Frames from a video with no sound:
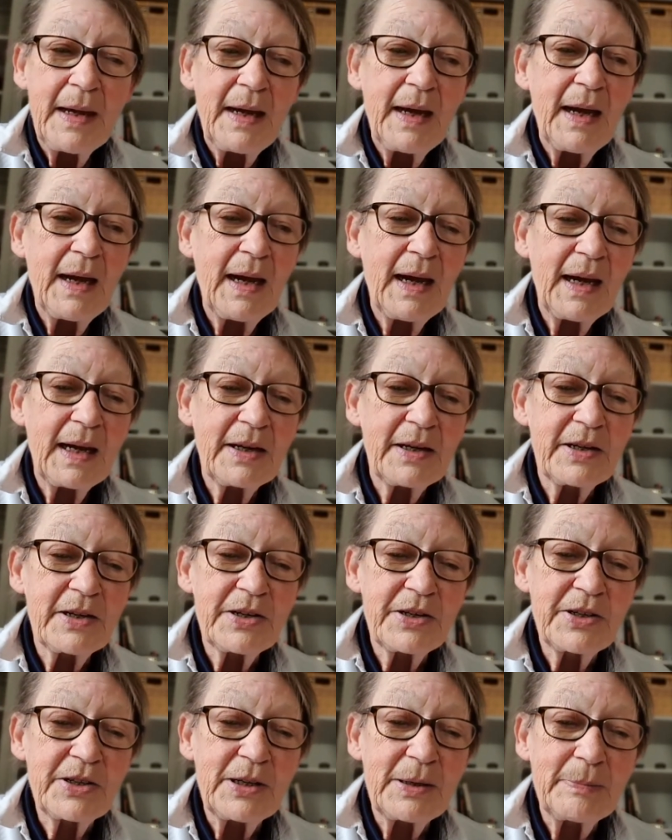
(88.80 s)

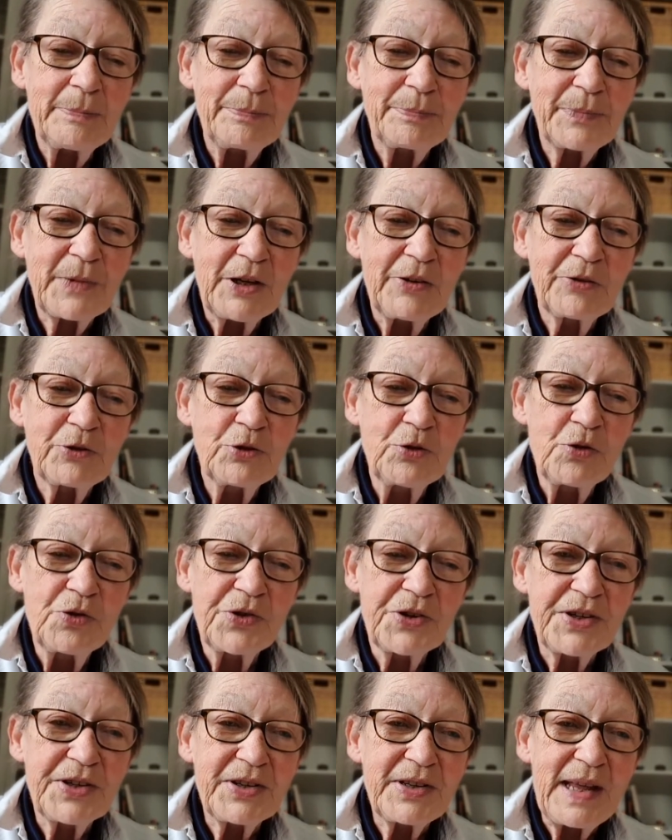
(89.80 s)
and um, of
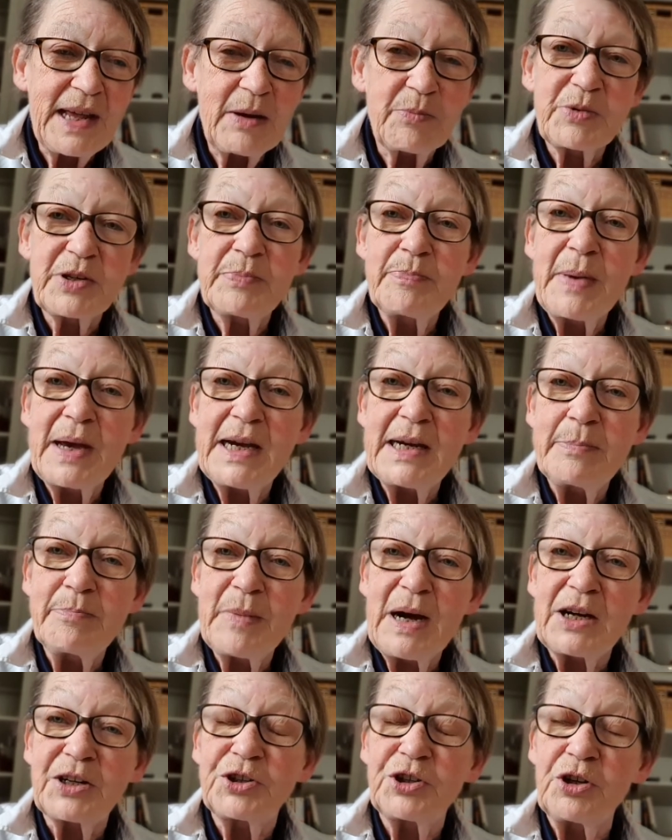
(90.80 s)
course that was made
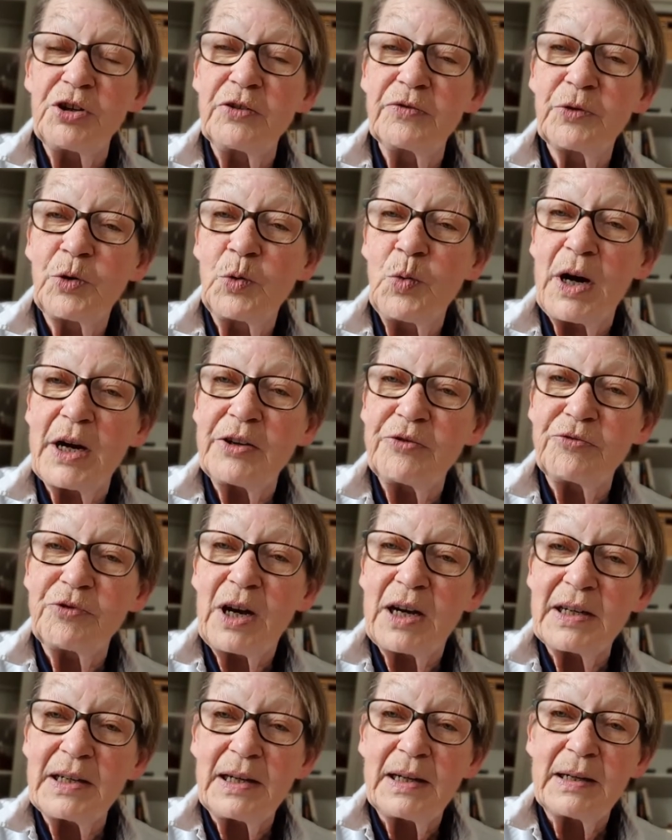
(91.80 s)
much of quite
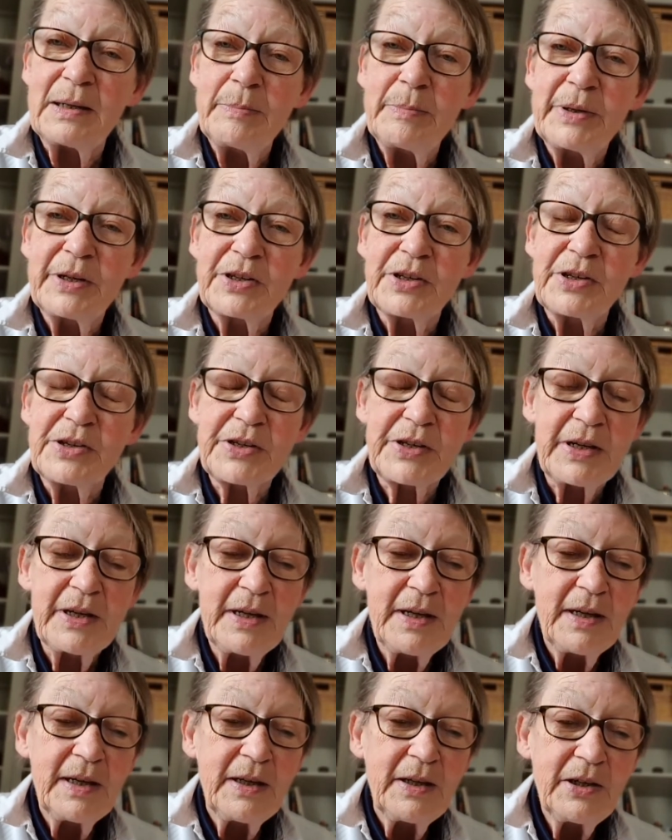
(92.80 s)
rightly because
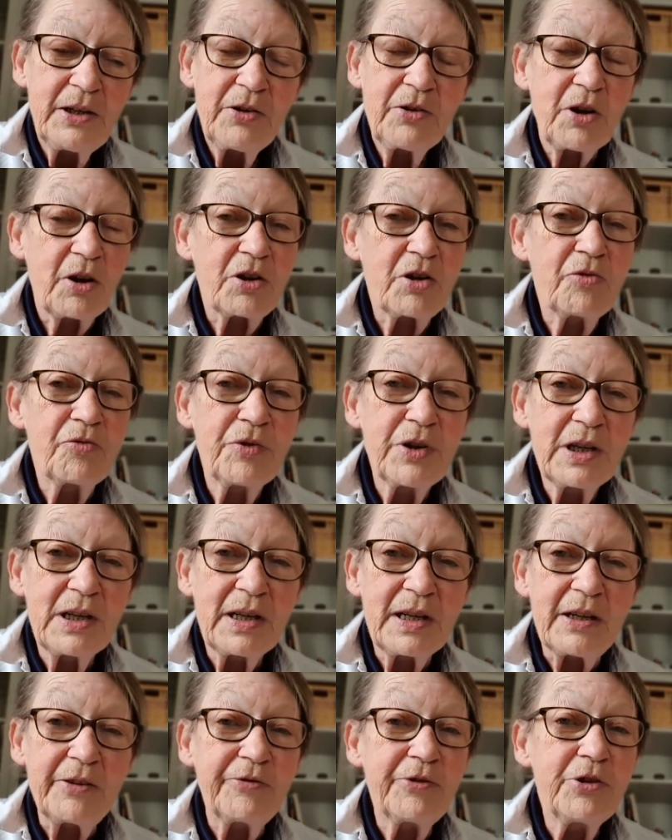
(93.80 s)
you know you
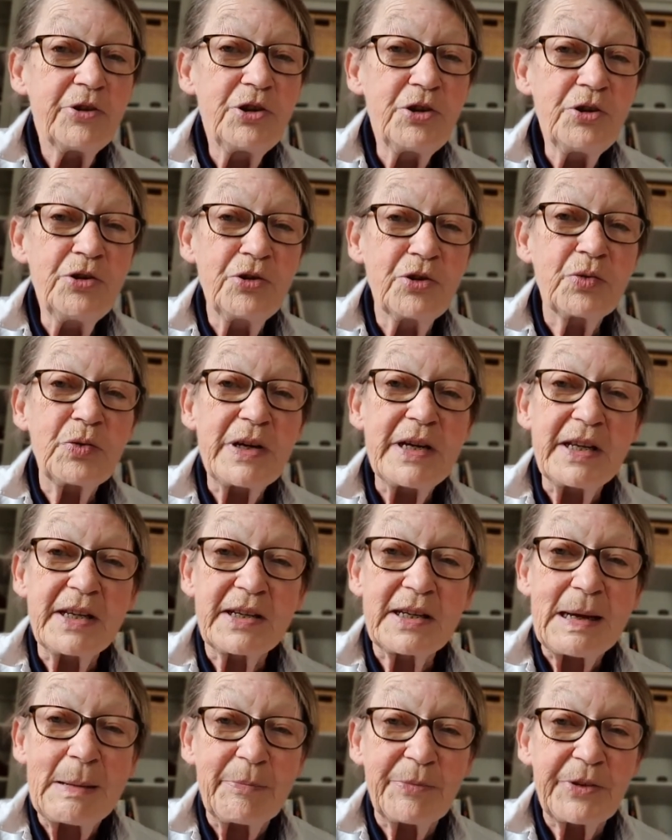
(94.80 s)
really if you do tweet
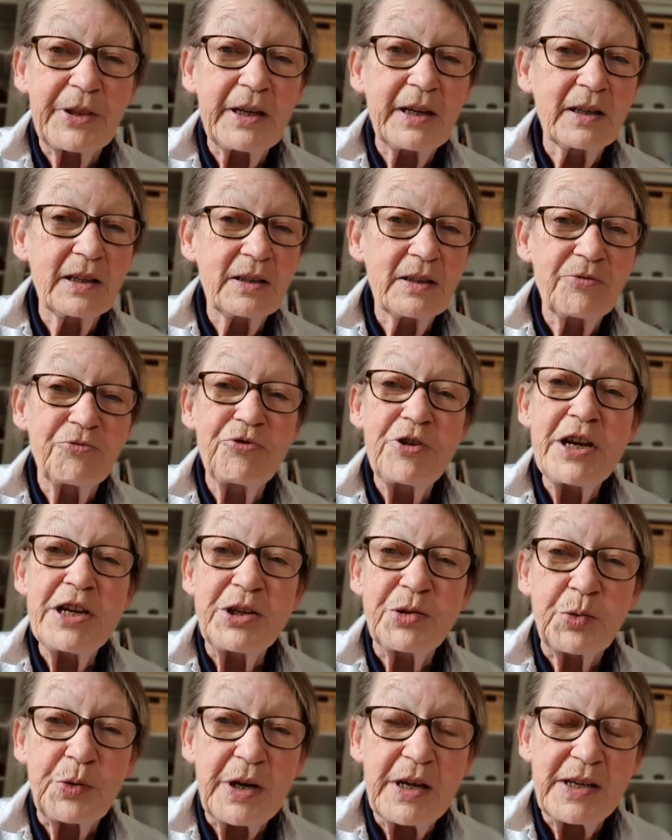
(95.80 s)
something and
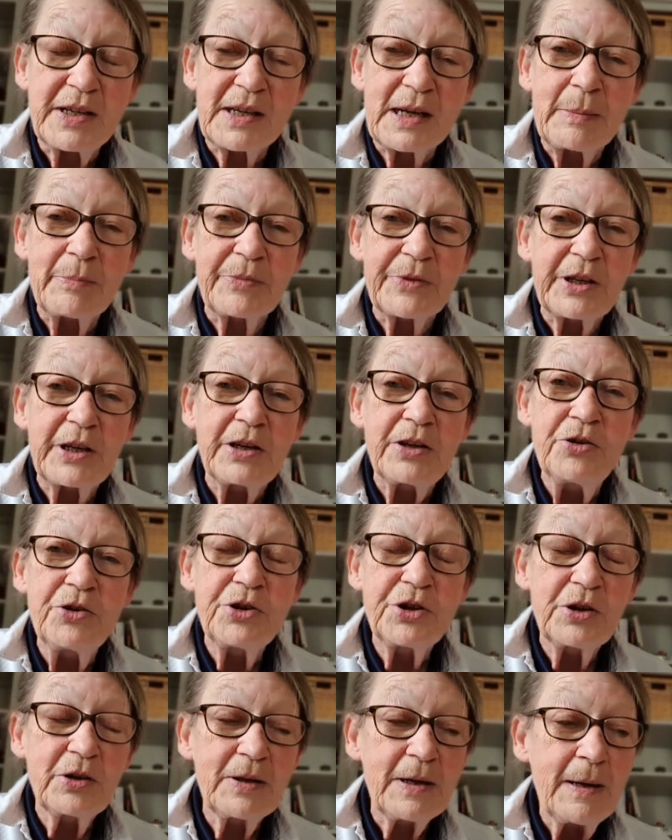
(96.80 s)
retweet something you
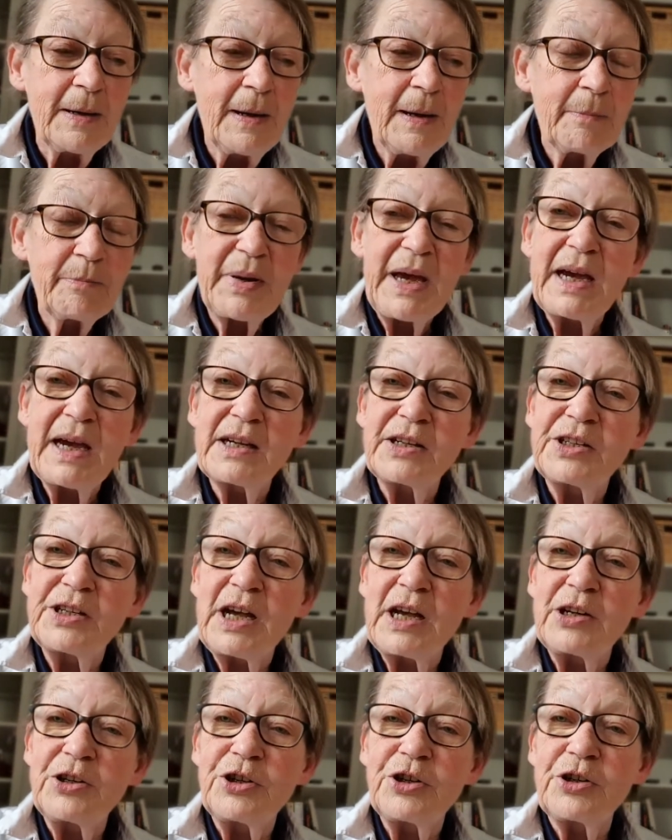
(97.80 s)
should pay
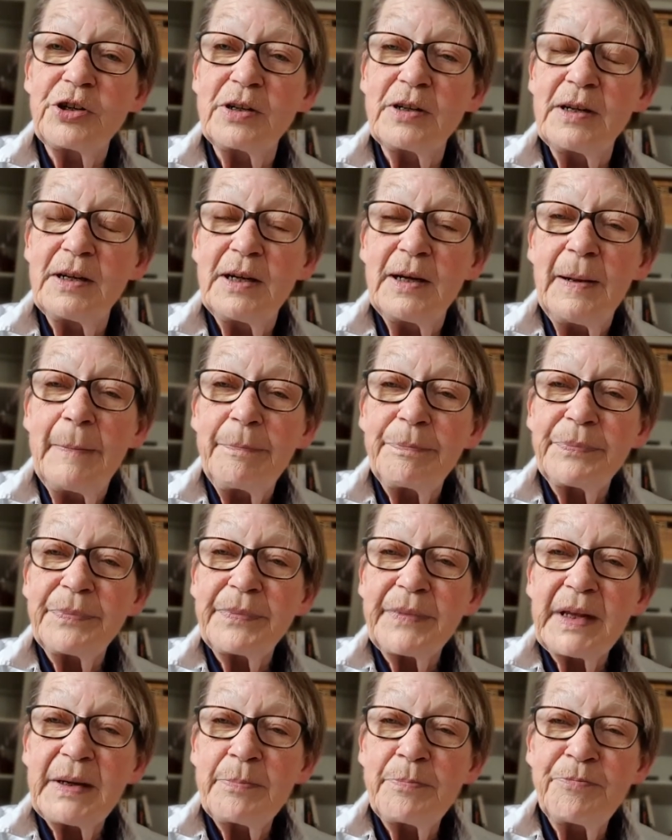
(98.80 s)
attention
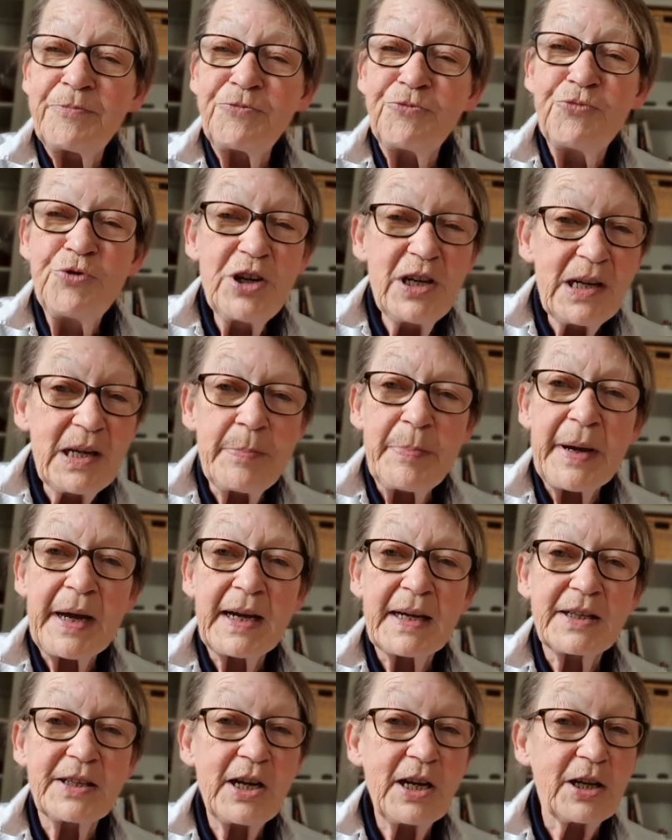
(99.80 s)
really pay
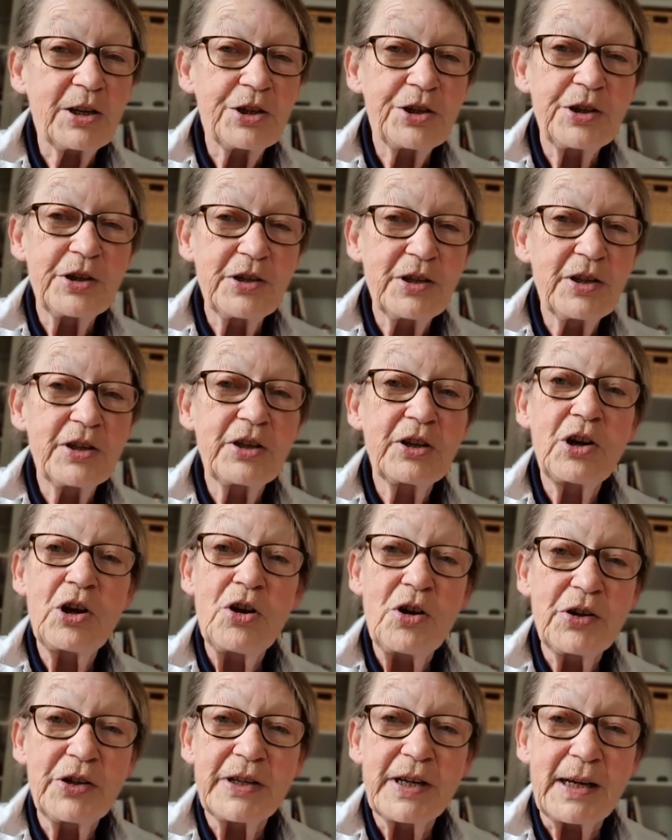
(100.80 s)
attention to the
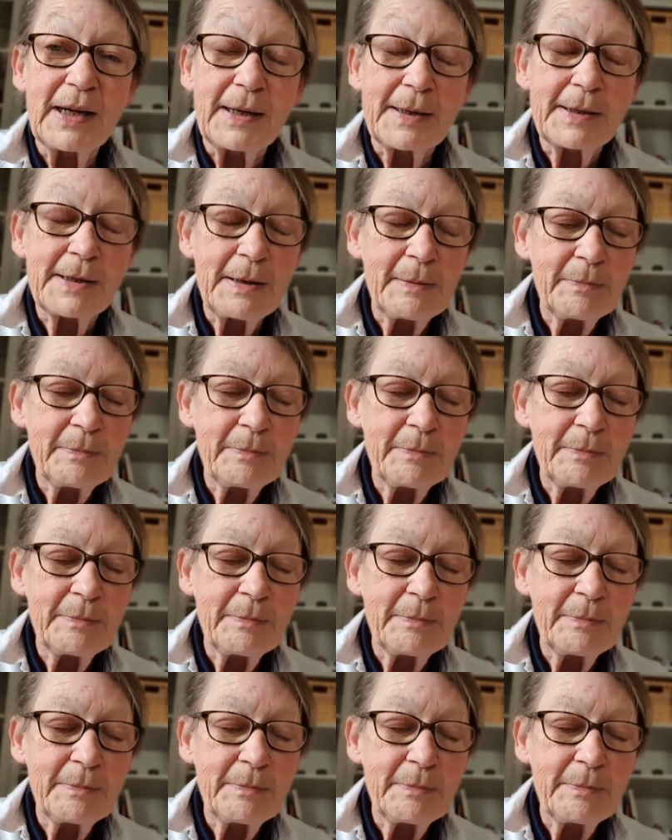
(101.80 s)
content